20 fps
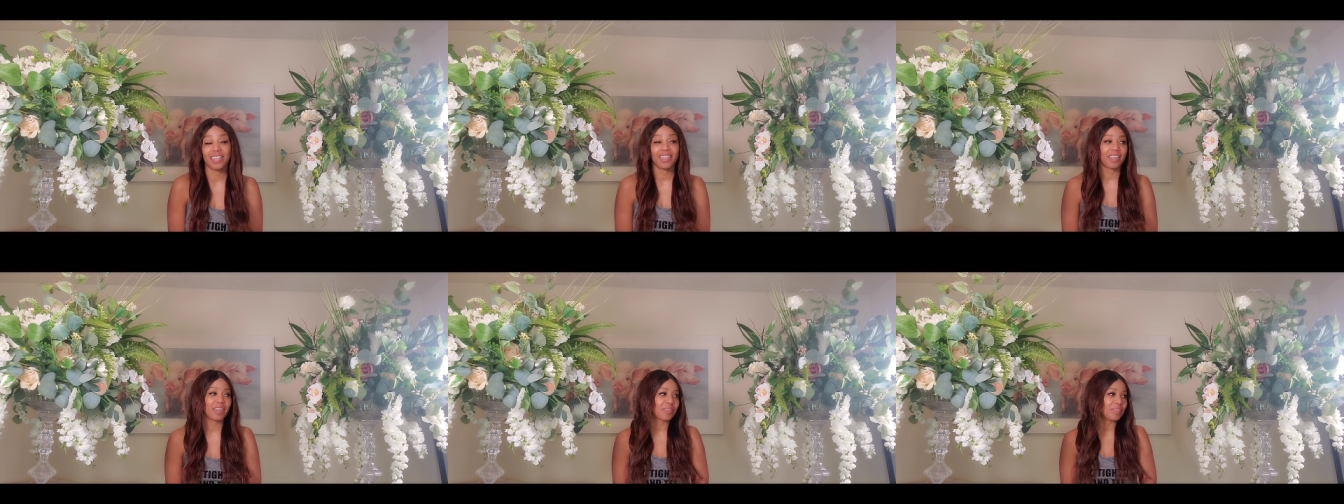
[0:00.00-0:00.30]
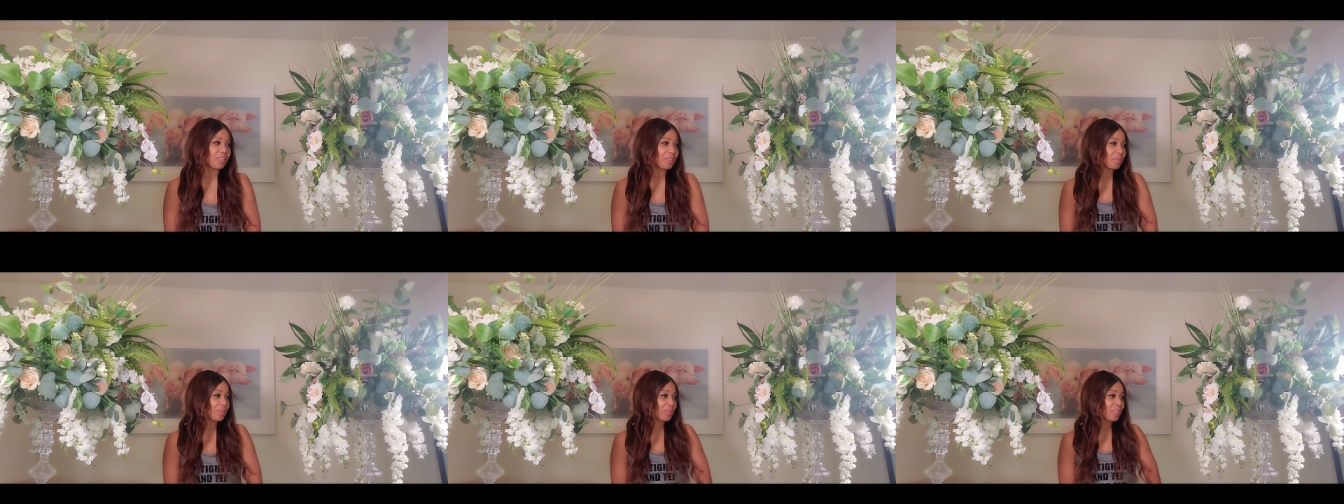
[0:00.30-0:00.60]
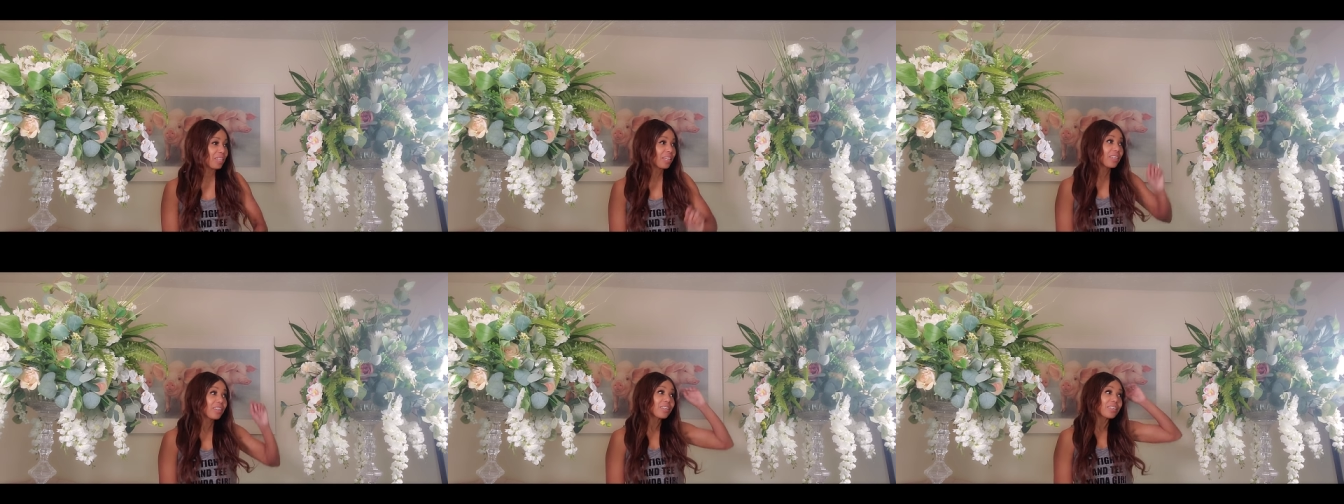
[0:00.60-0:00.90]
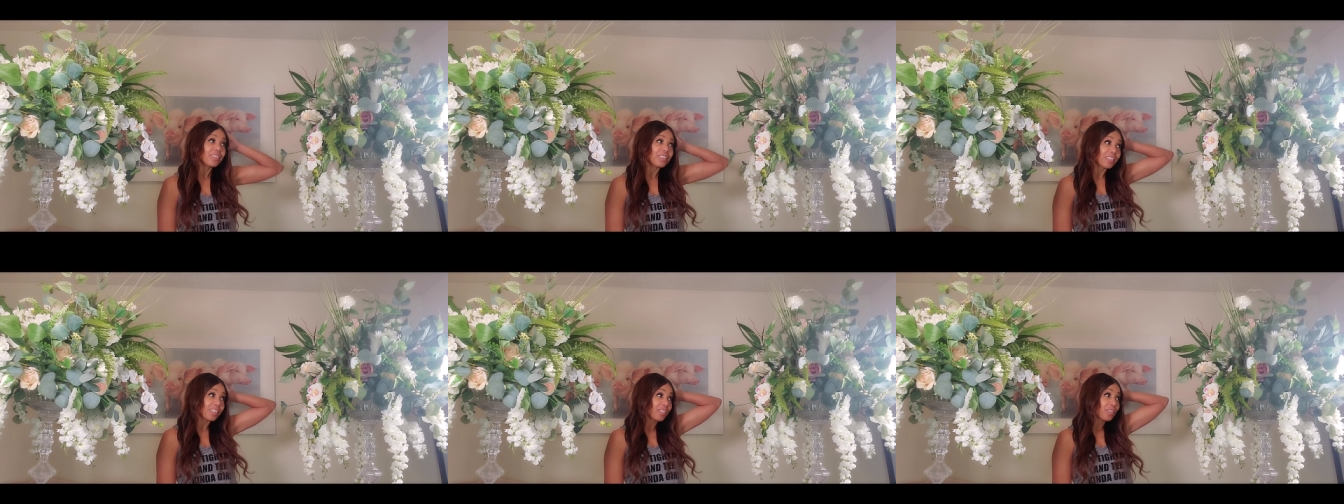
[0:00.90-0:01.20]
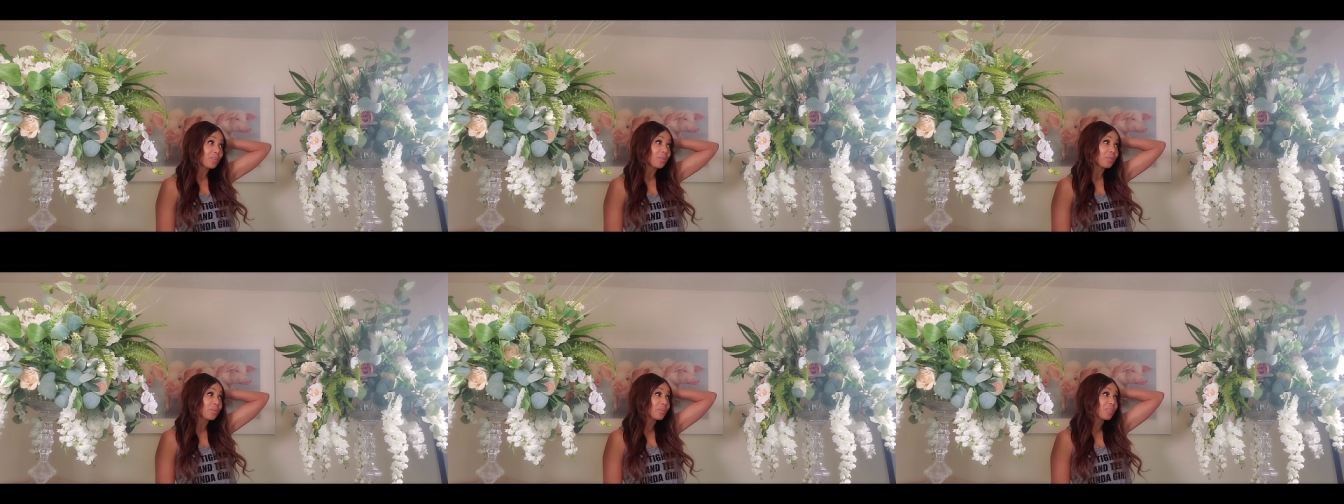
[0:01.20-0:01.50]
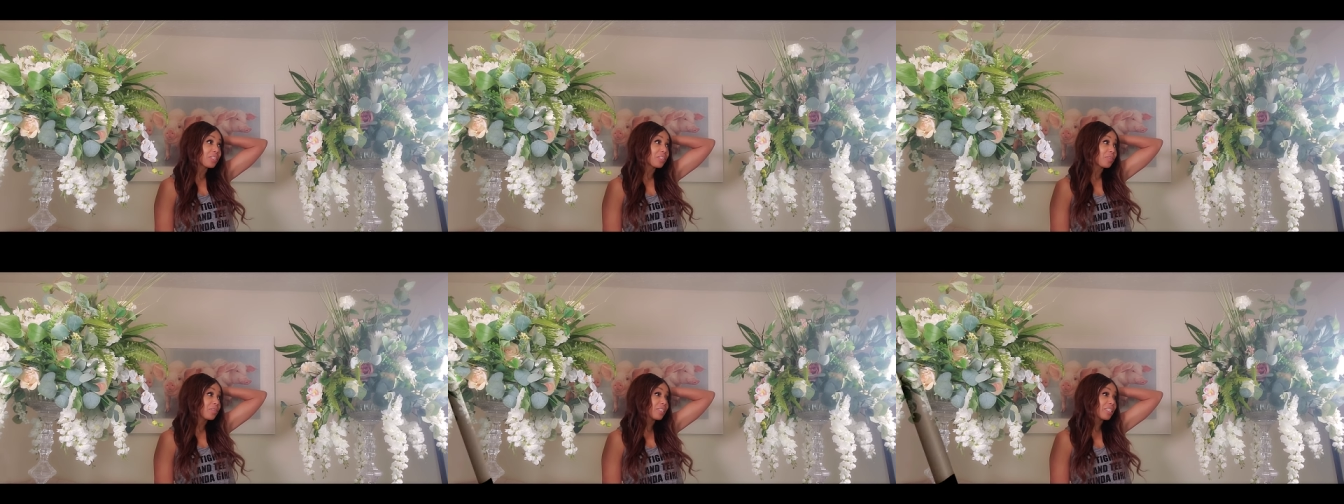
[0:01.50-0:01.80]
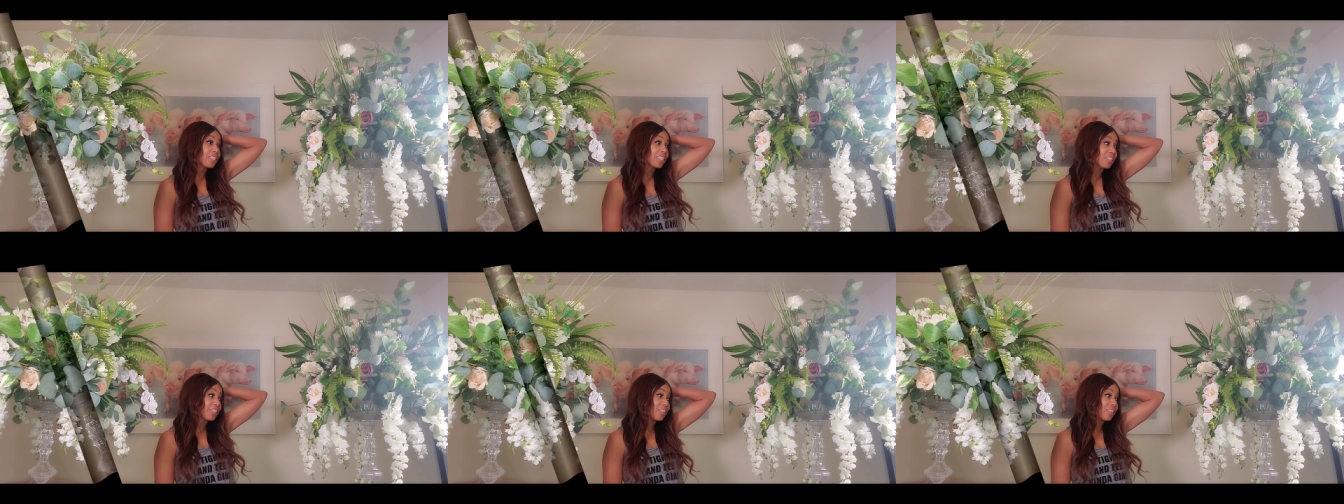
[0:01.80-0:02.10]
I love them. They're, they look really,
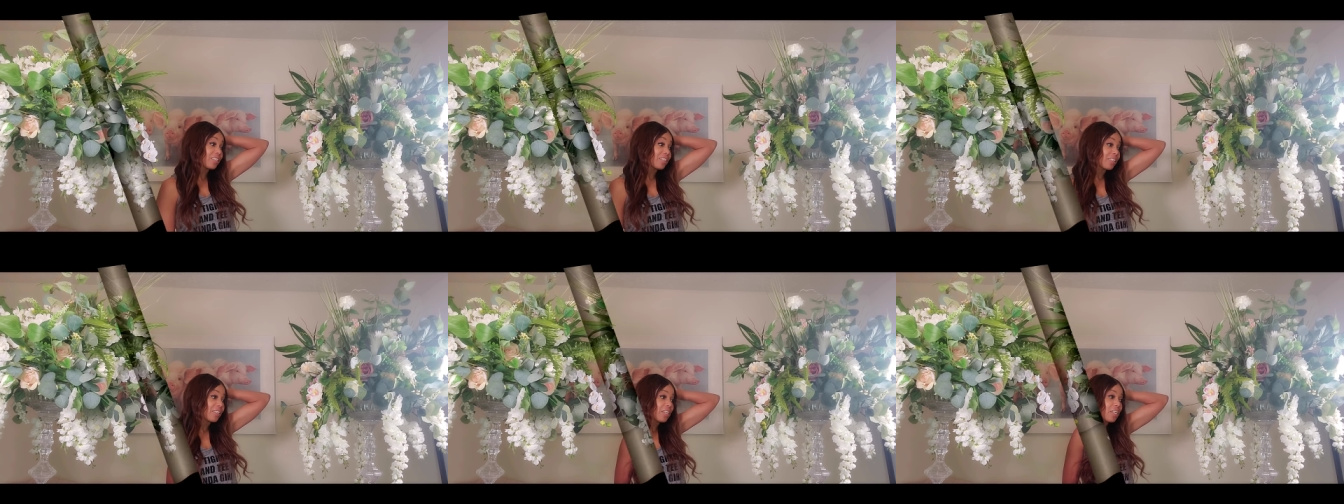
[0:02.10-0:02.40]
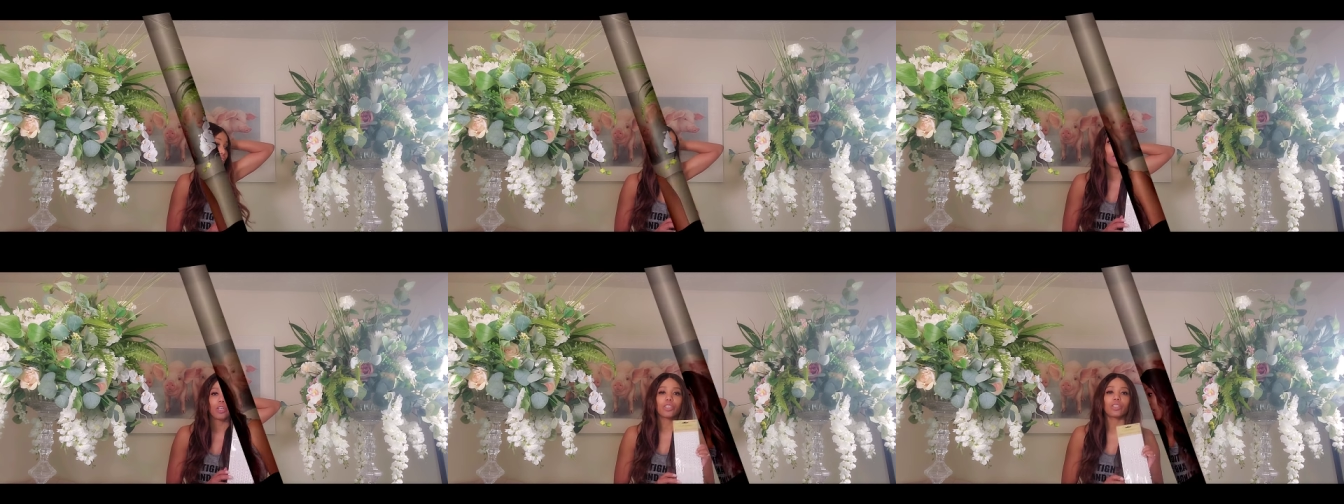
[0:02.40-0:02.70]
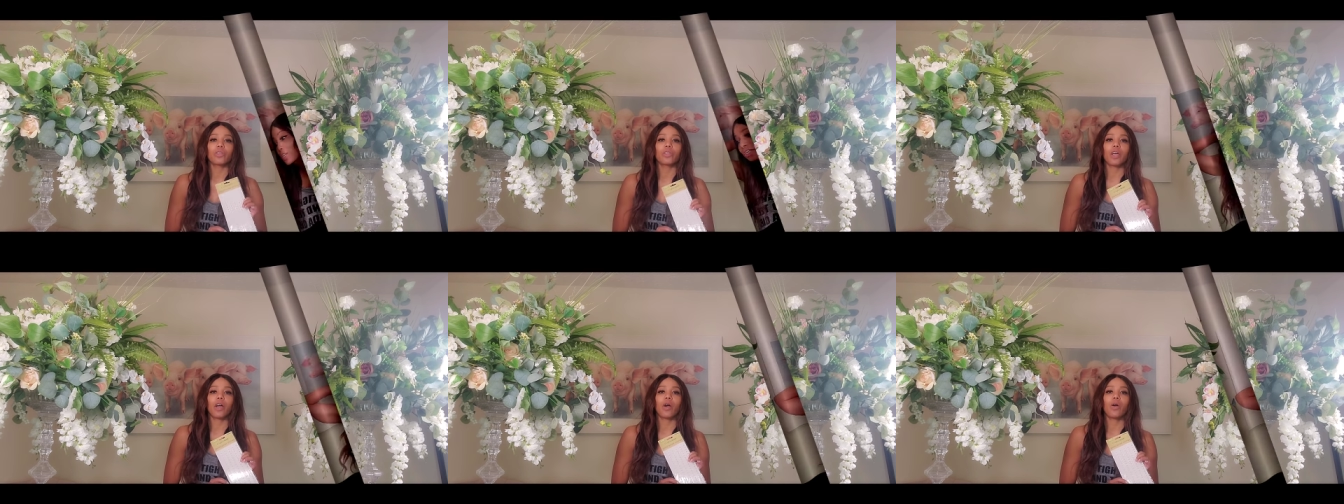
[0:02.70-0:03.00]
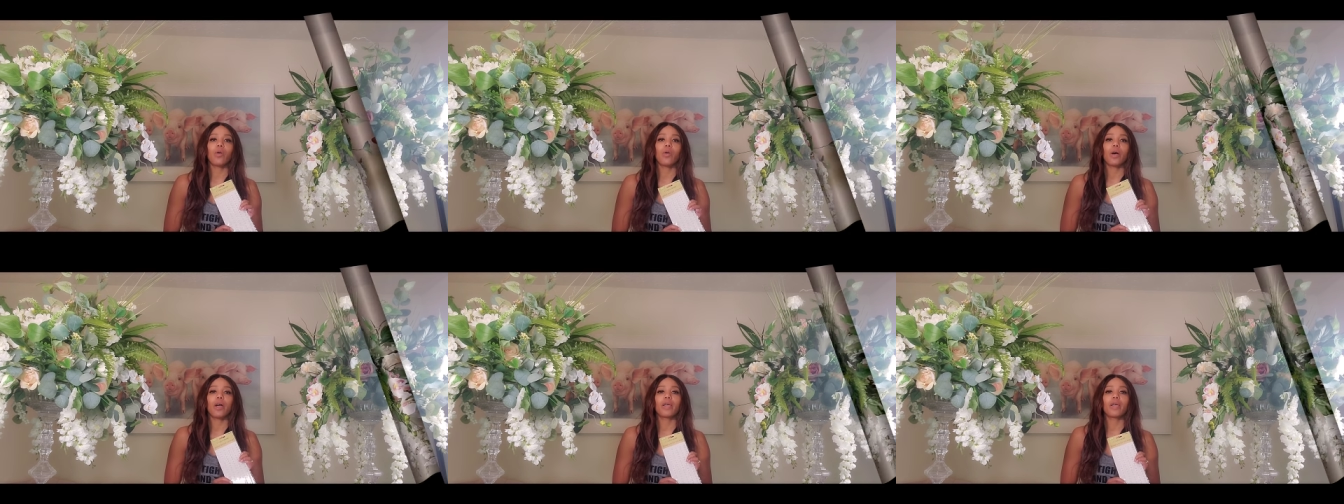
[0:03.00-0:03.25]
really good. So now